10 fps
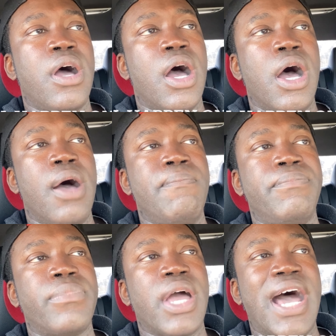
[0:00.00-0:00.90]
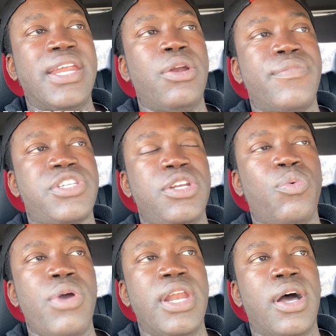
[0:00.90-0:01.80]
Um, and then obviously the
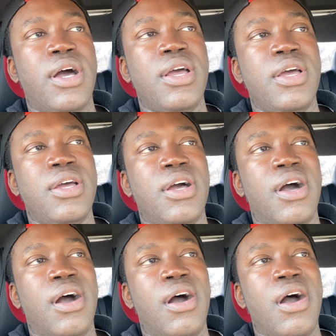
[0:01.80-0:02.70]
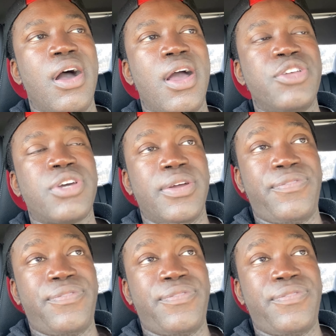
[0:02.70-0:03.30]
winner is going to